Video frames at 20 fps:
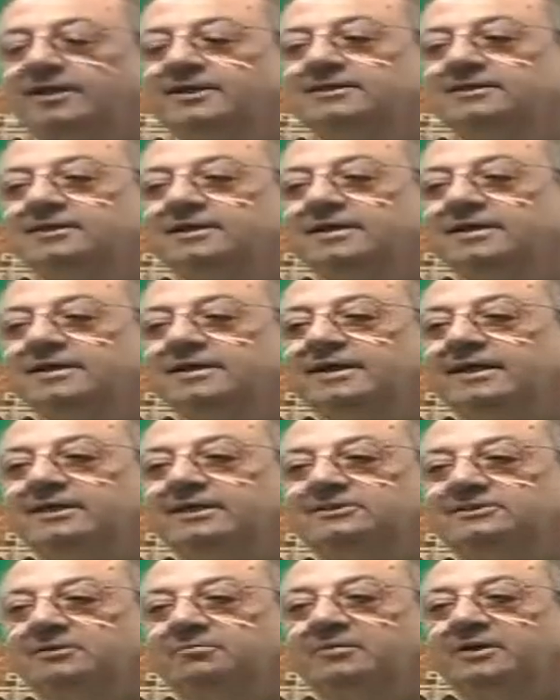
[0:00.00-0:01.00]
it,
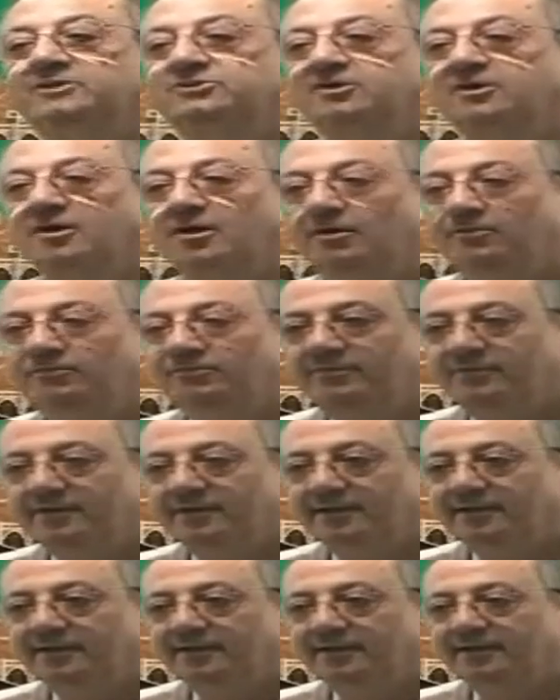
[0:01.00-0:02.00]
it's a measure of
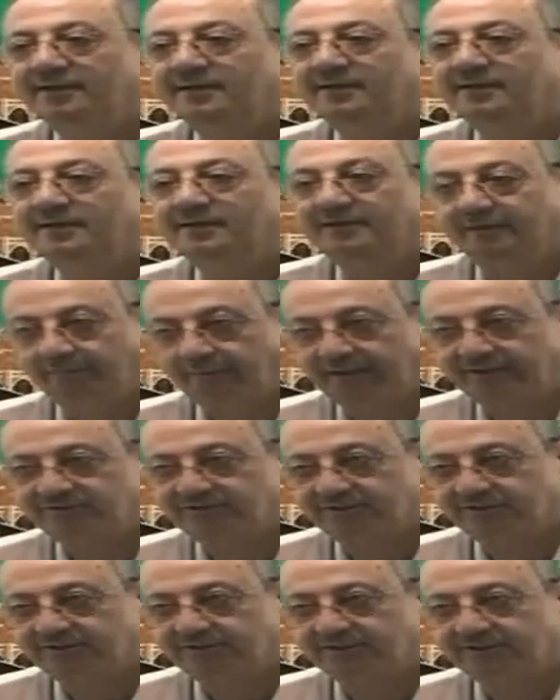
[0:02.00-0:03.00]

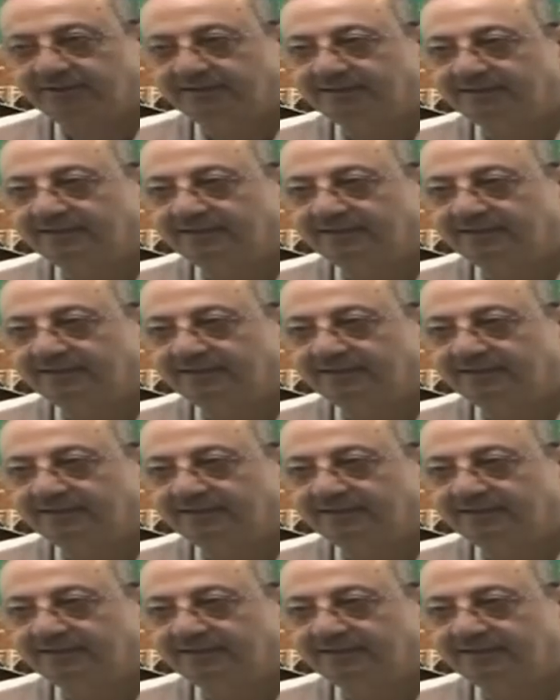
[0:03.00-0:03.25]
capacity.